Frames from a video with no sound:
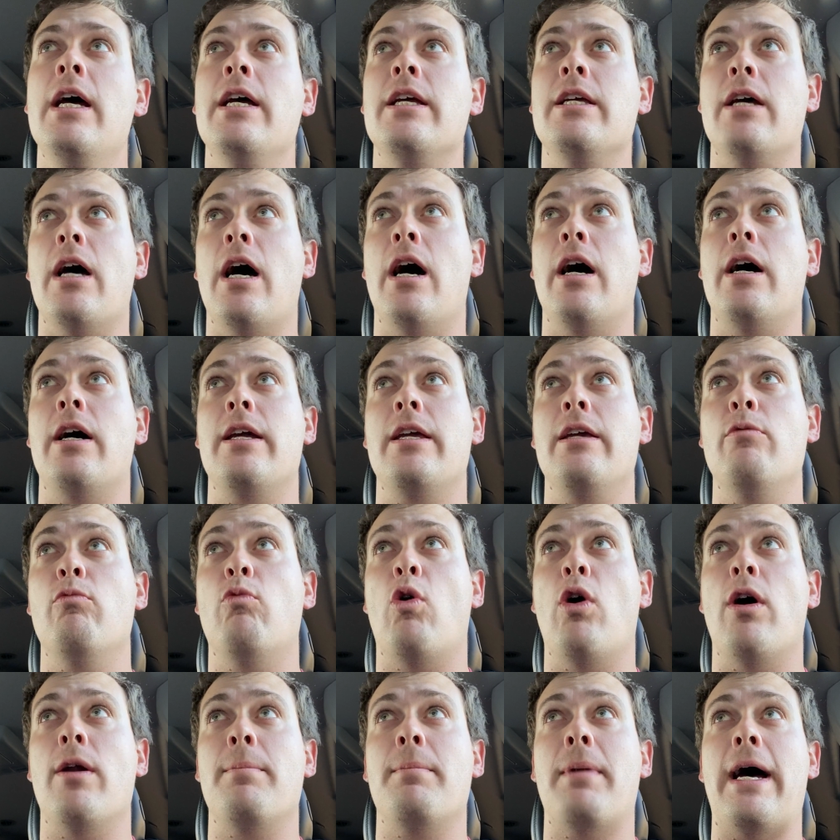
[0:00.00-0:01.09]
He
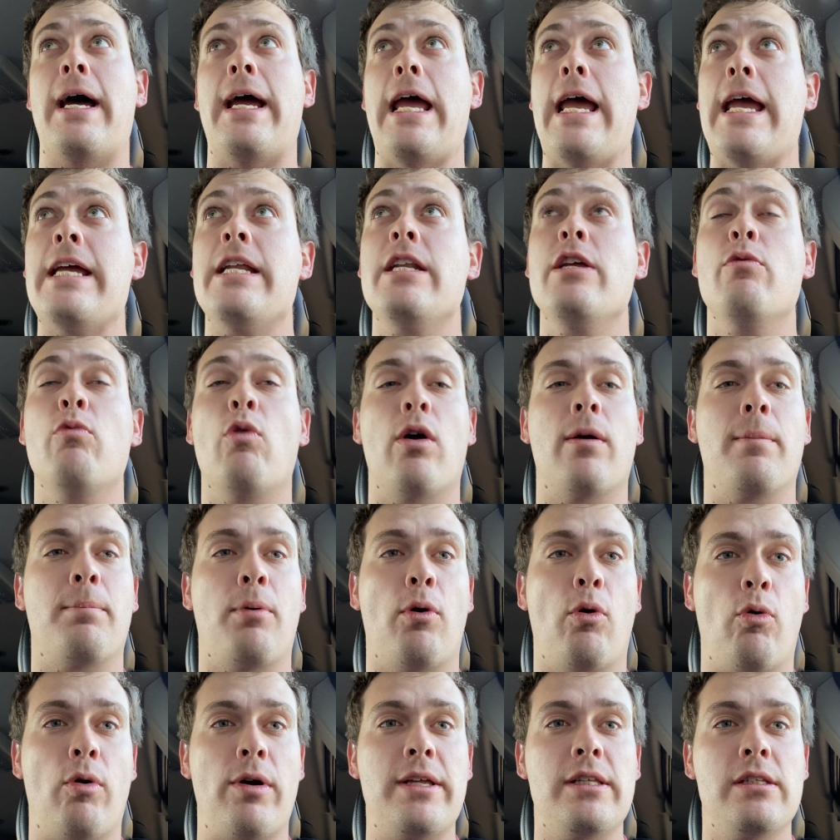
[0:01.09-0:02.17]
won by 81
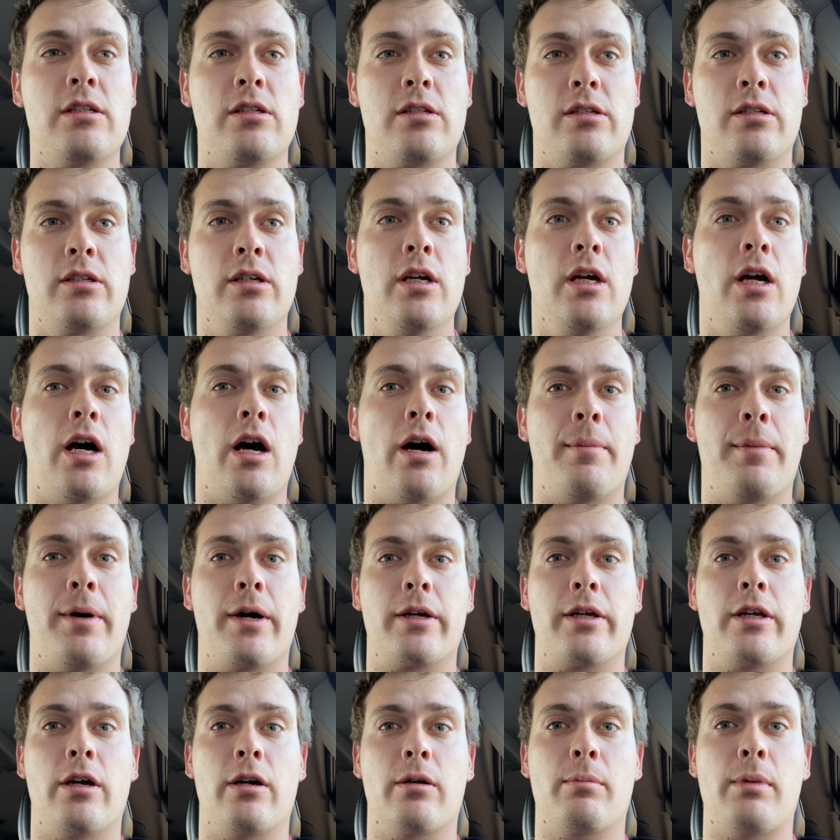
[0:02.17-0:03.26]
points
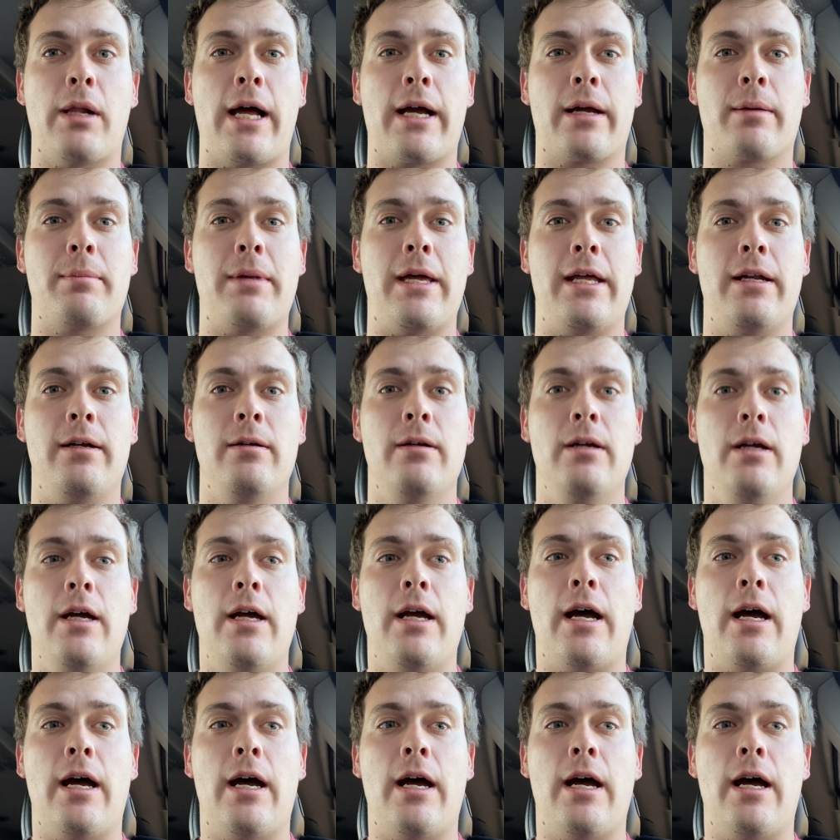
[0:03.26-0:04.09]
among young black men,